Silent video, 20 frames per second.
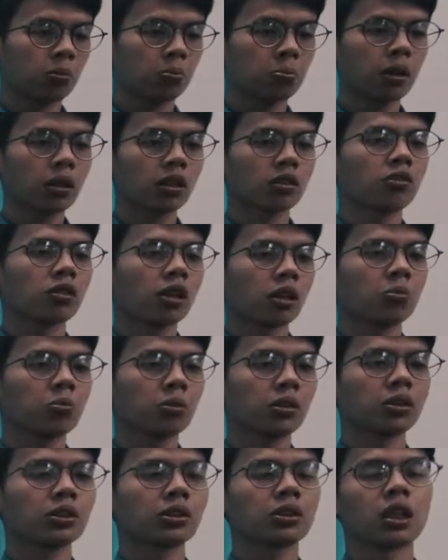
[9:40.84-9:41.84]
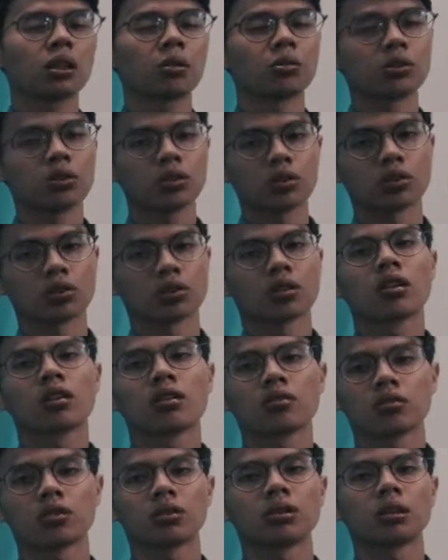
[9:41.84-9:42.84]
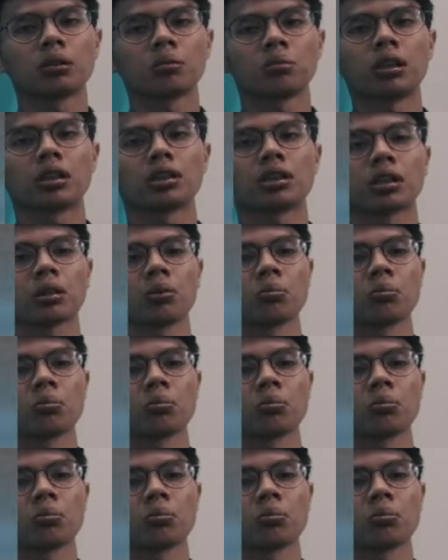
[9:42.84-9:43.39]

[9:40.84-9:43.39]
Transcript: part of libraries that we use for image